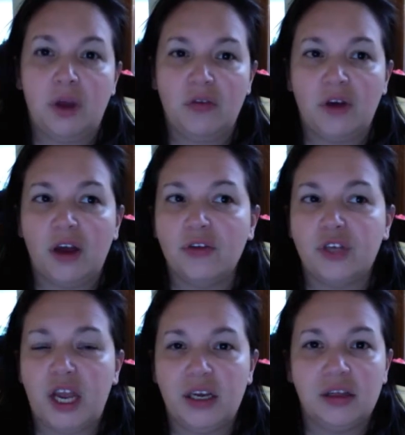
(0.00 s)
My father
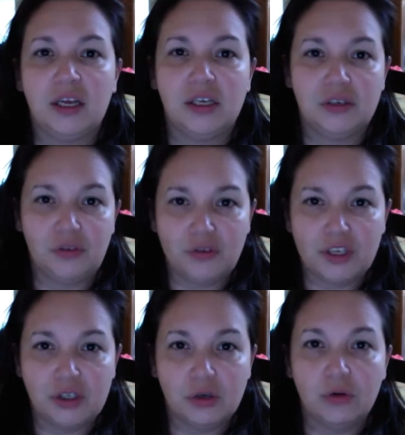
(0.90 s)
died at the age of
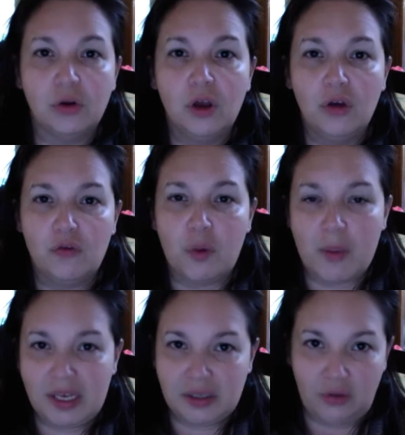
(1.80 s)
52 from a
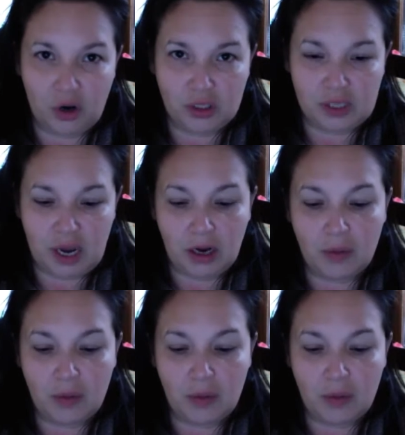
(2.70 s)
massive heart attack.